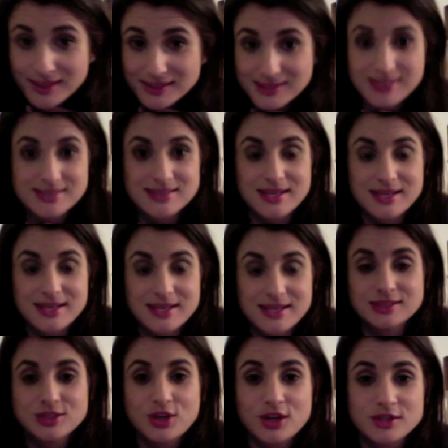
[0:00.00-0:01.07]
to that site,
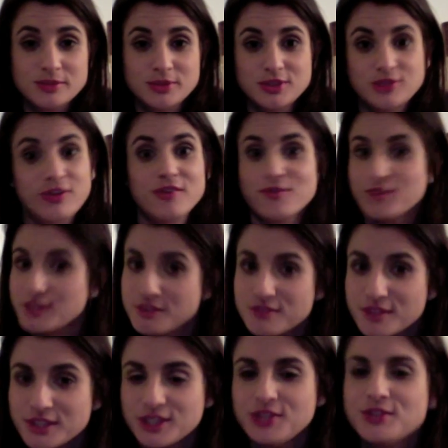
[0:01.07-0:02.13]
because it's awesome, because you find really,
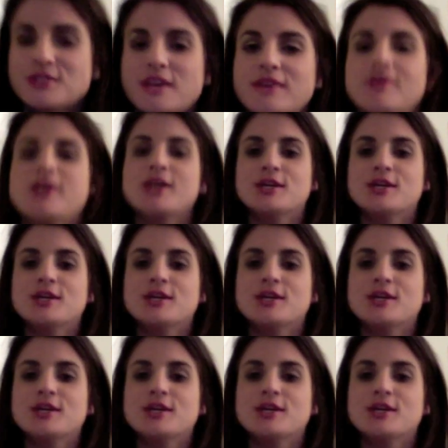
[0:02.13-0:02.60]
really cute stuff.